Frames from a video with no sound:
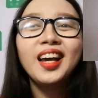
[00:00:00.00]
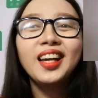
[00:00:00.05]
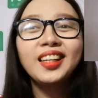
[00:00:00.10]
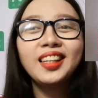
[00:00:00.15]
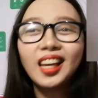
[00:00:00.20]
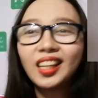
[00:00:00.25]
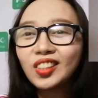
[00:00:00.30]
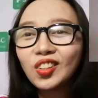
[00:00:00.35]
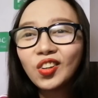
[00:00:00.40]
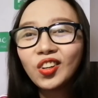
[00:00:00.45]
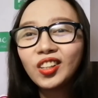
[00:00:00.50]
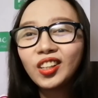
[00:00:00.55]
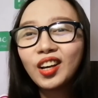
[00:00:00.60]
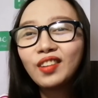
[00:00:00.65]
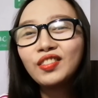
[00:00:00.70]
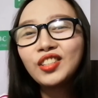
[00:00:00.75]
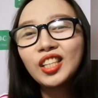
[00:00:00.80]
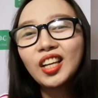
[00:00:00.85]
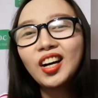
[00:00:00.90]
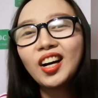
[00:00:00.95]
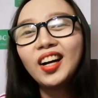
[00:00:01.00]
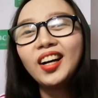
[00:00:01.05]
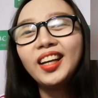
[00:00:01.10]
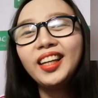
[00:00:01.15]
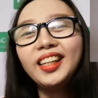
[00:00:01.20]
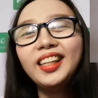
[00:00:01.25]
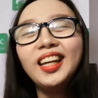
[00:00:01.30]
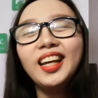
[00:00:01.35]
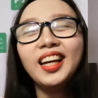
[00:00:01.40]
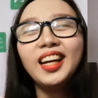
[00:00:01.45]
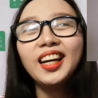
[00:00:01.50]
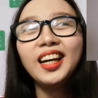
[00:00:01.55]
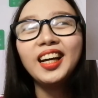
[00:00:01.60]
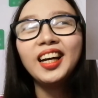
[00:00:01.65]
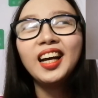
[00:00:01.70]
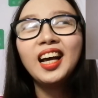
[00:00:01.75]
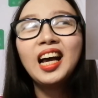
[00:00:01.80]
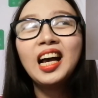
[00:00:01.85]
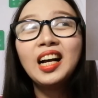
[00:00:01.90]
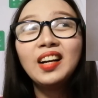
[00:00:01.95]
Get your gloves on
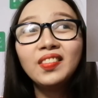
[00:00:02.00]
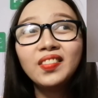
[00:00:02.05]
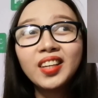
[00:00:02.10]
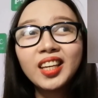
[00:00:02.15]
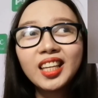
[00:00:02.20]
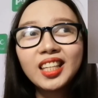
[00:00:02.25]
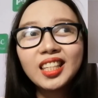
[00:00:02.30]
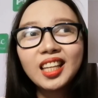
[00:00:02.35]
because